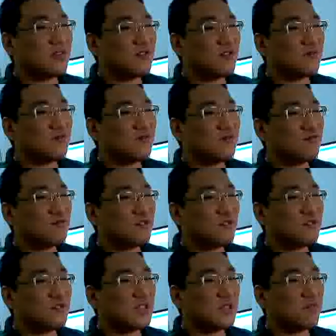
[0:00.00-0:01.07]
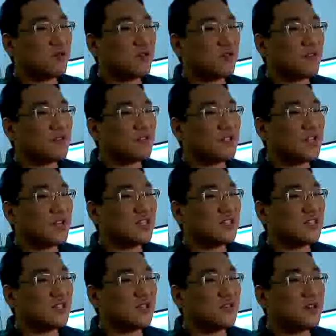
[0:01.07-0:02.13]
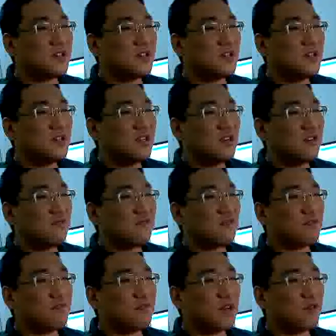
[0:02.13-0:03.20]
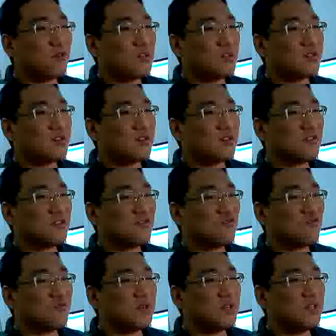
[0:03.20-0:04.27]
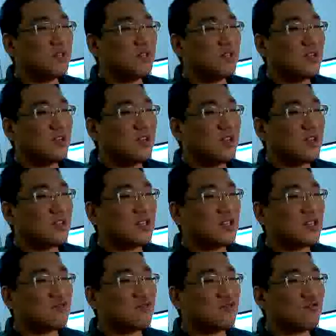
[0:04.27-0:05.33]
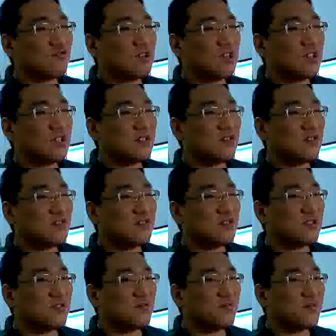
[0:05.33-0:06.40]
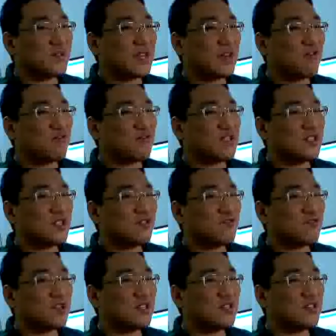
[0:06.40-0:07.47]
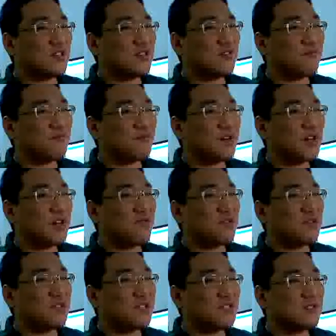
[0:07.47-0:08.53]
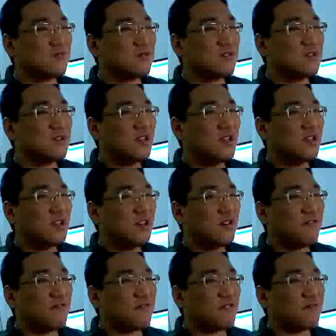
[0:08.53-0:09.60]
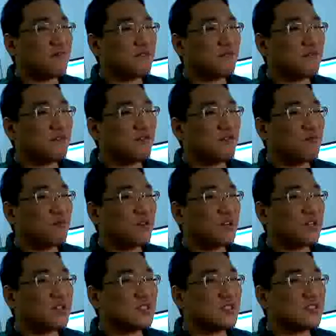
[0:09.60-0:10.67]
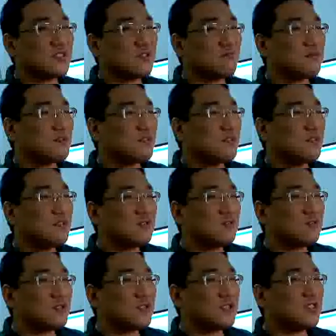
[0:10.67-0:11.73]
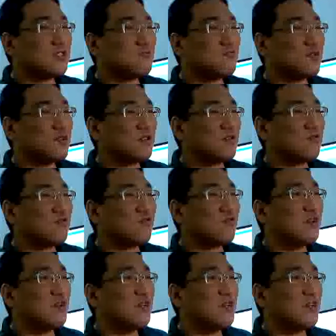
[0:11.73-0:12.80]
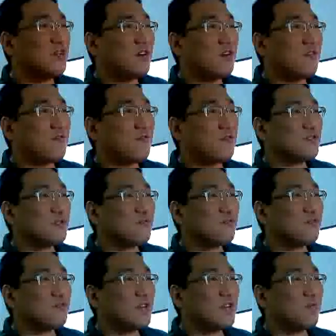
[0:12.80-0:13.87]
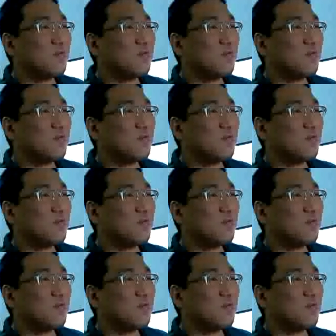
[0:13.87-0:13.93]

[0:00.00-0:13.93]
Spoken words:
up to the 10.13 High Sierra from Mac OS 32-bit, and then actually you can download it and you can play with this one from different operating systems. So this is pretty cool. For example, I have a